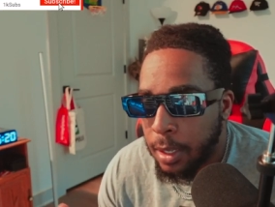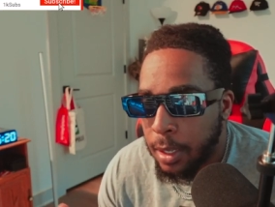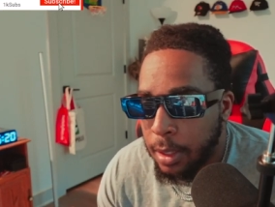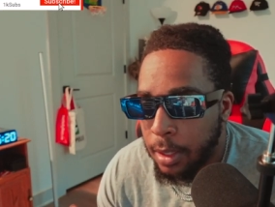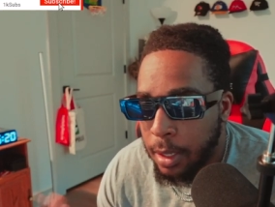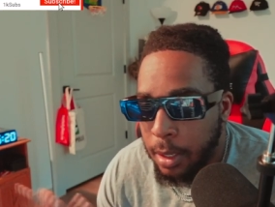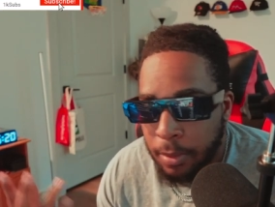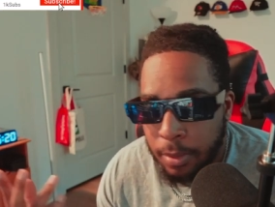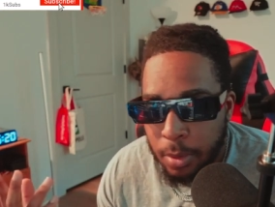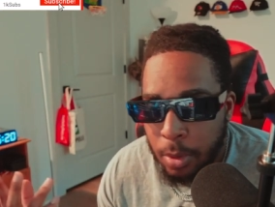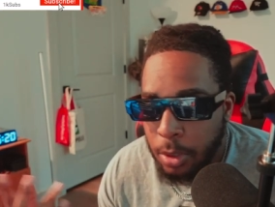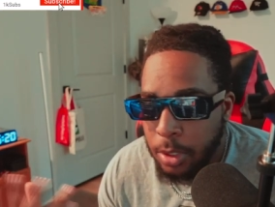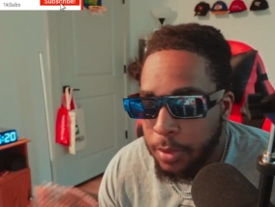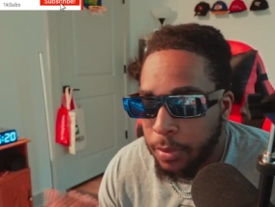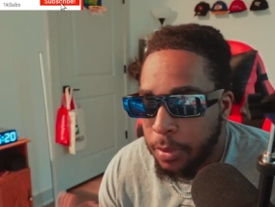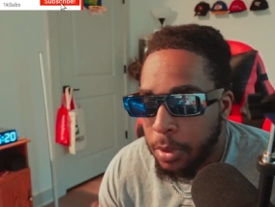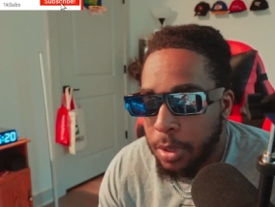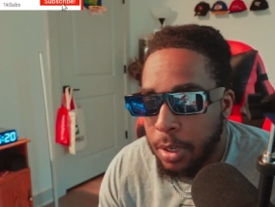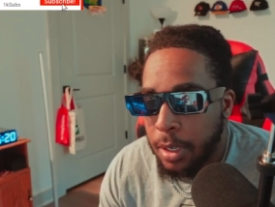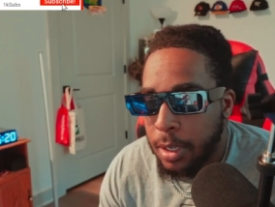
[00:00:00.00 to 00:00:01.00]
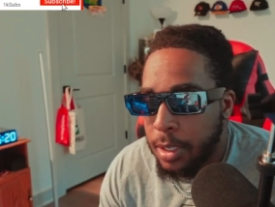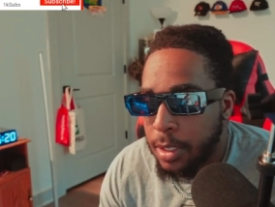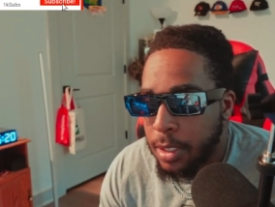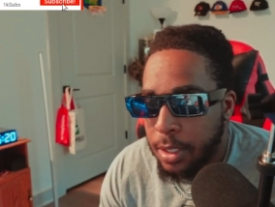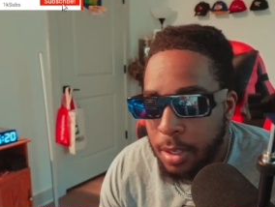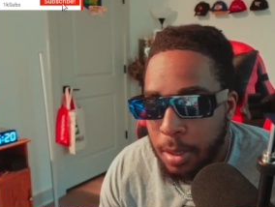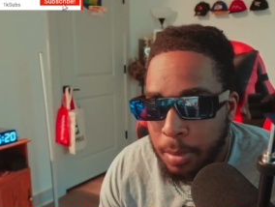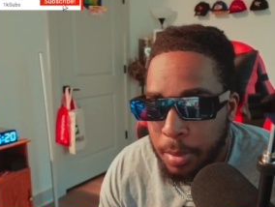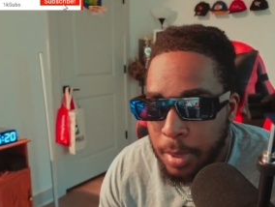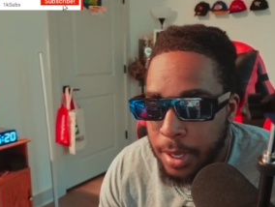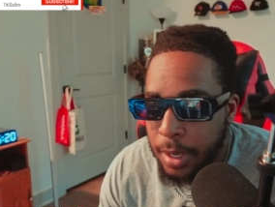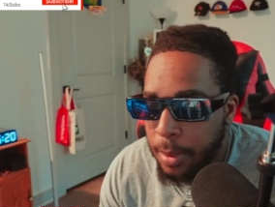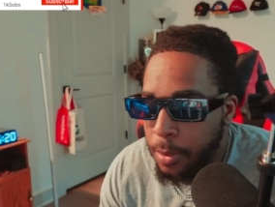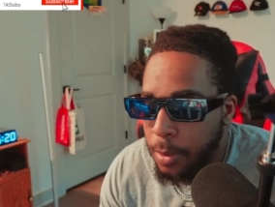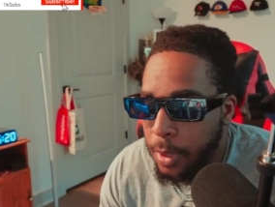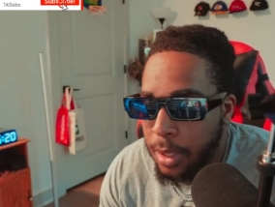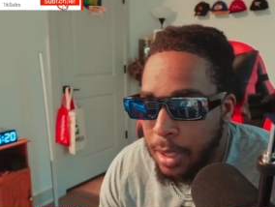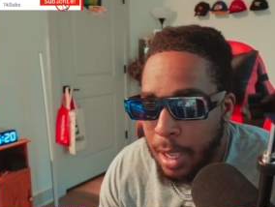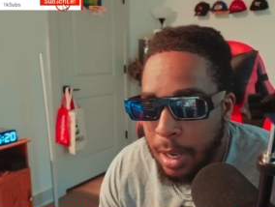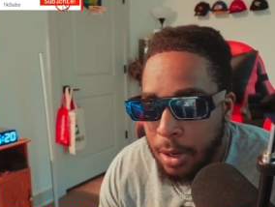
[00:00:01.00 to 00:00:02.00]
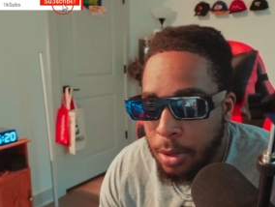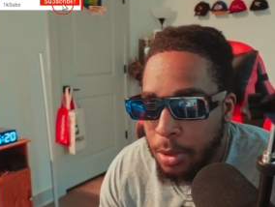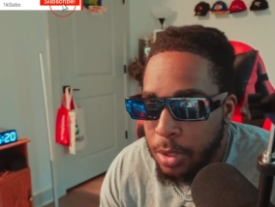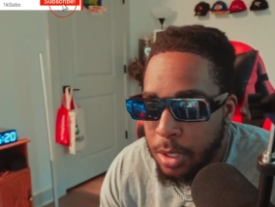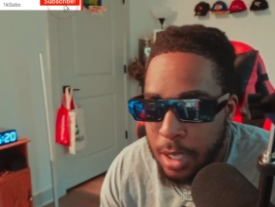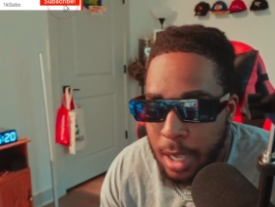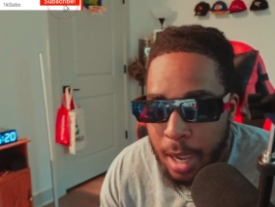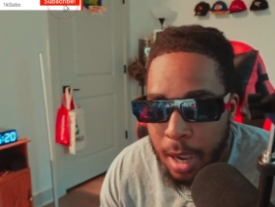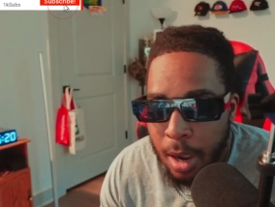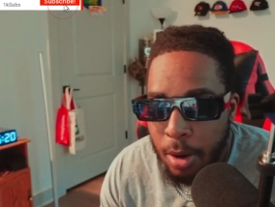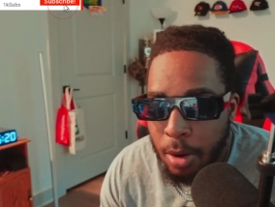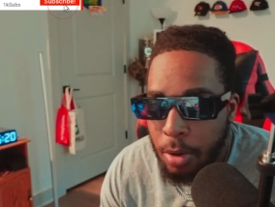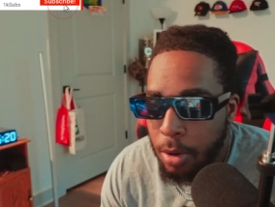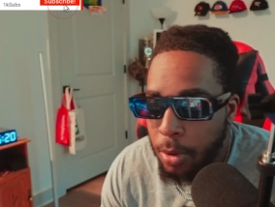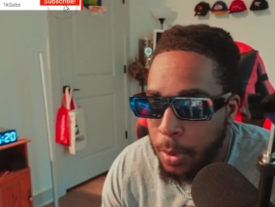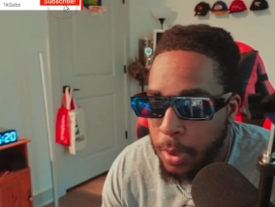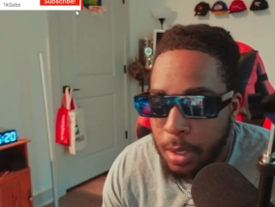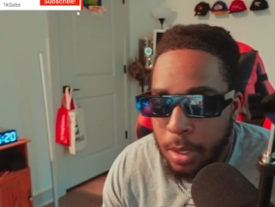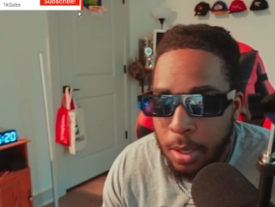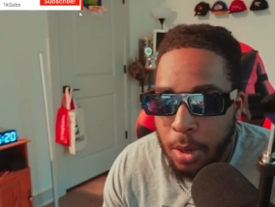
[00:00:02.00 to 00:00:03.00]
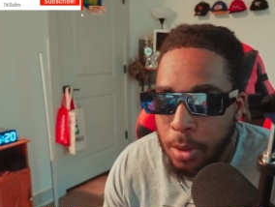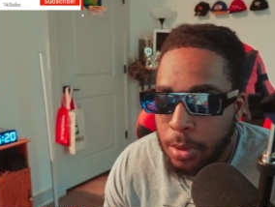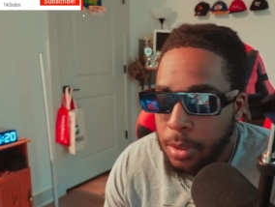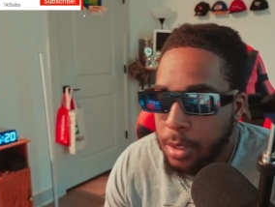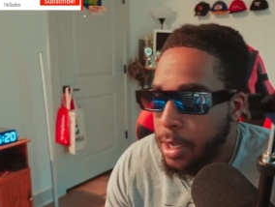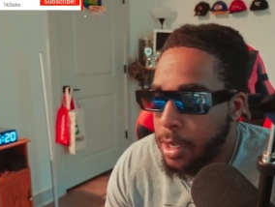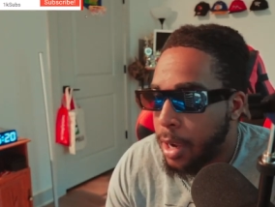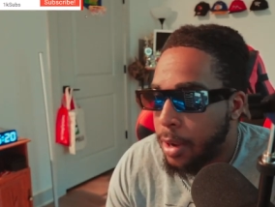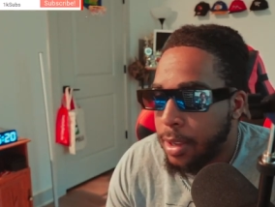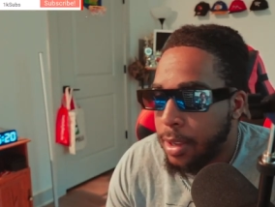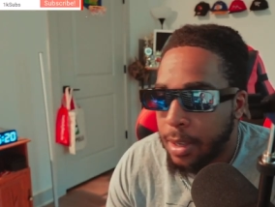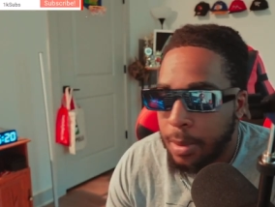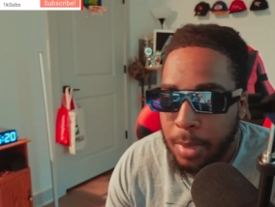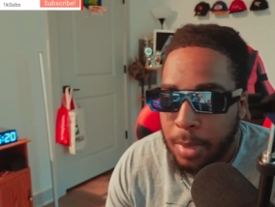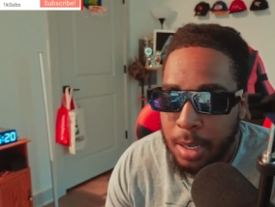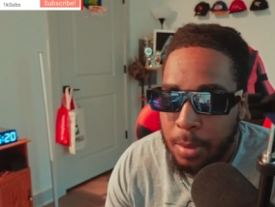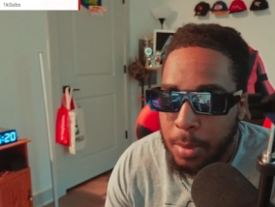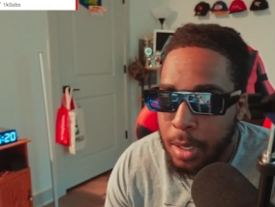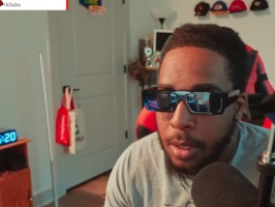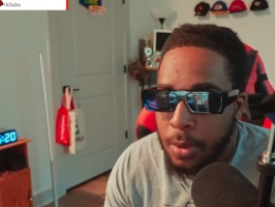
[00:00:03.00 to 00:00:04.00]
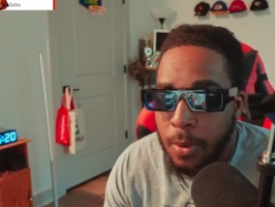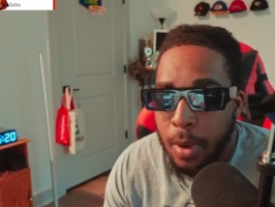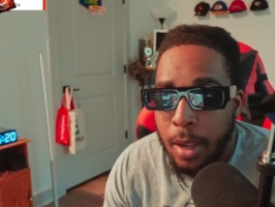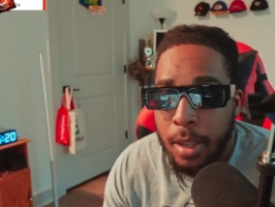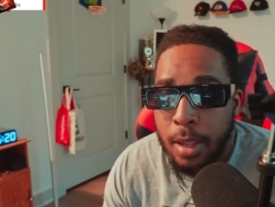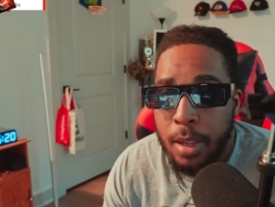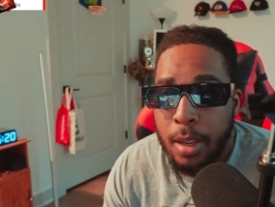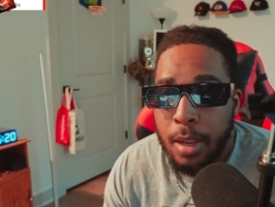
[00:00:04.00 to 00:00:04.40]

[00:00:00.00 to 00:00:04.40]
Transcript: then of course Fury can still beat him with that new style or with the old style. He can beat him either way.